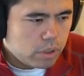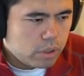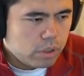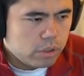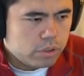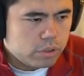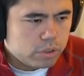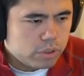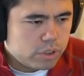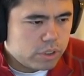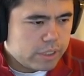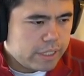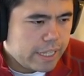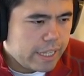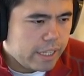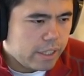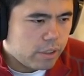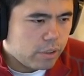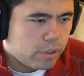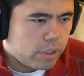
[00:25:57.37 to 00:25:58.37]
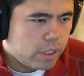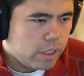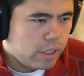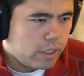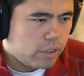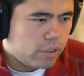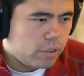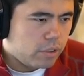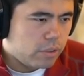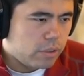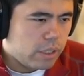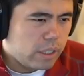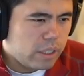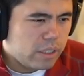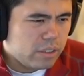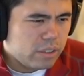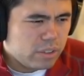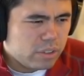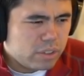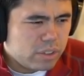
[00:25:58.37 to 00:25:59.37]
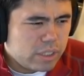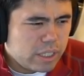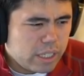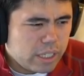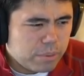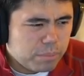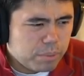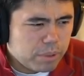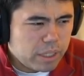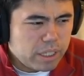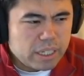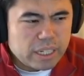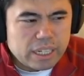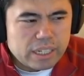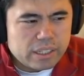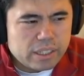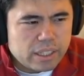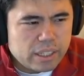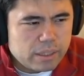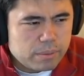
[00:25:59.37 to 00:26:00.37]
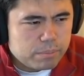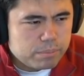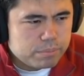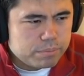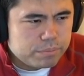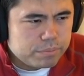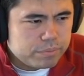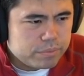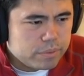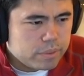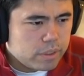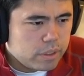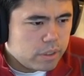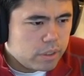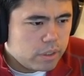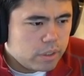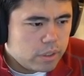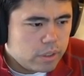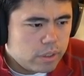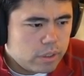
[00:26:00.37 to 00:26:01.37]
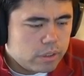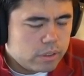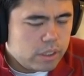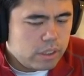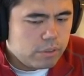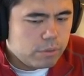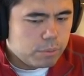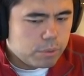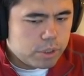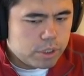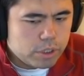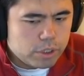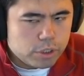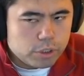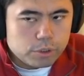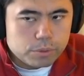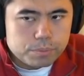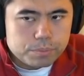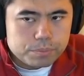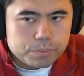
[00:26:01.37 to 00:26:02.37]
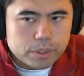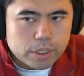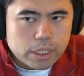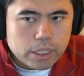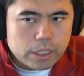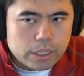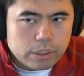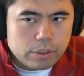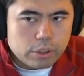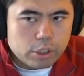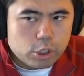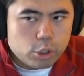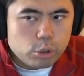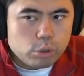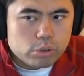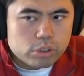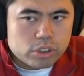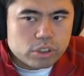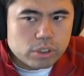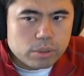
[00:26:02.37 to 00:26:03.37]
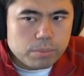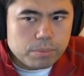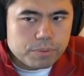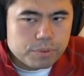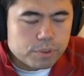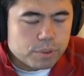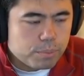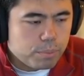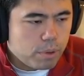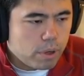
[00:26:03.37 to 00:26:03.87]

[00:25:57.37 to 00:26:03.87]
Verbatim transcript: And also just take and go king e2. I guess I'll just take and play an end game. It's even material. They get a Kutsub for the